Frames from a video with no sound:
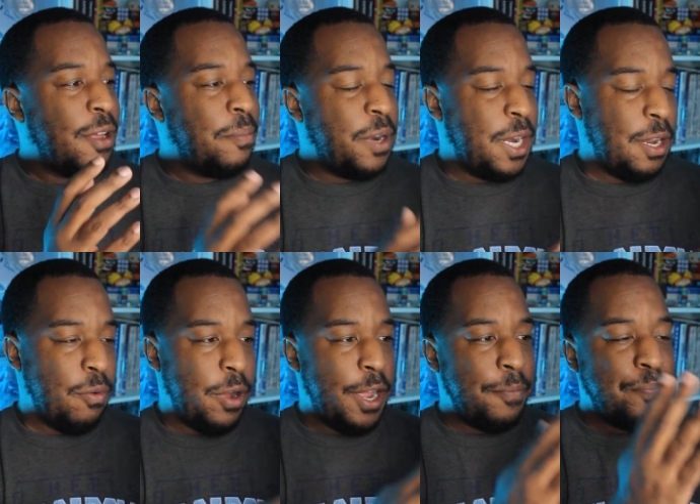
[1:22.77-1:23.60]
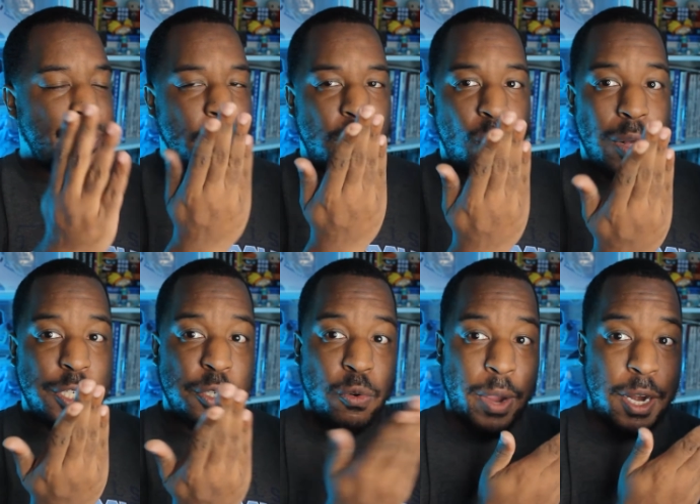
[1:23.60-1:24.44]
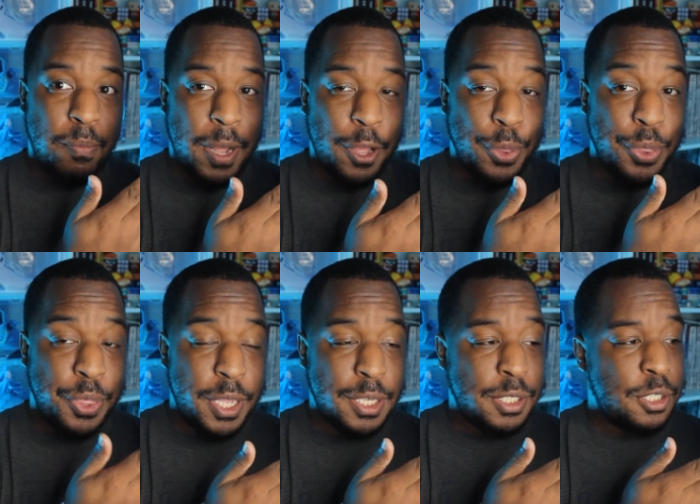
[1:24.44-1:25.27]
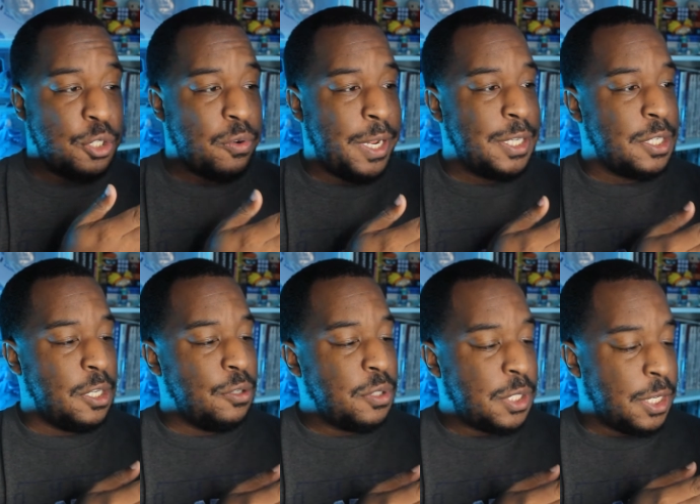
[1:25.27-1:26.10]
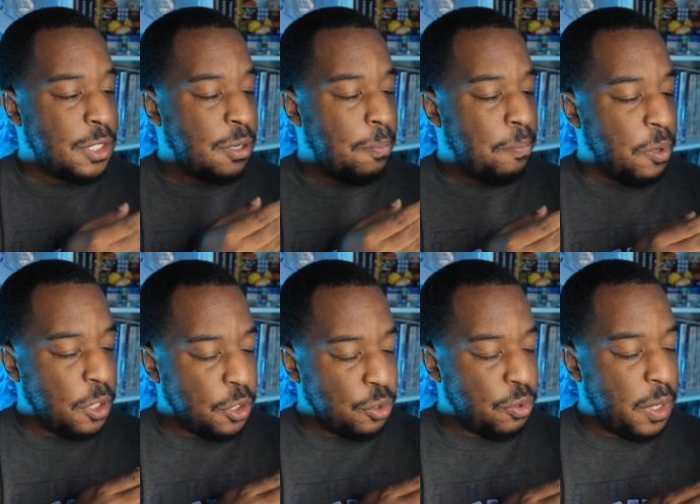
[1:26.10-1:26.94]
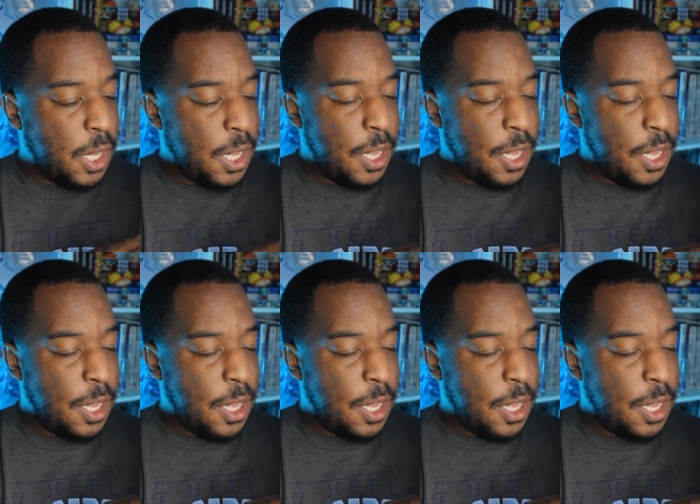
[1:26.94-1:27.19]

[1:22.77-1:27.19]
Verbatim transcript: But anyway, what's great about this translucent blue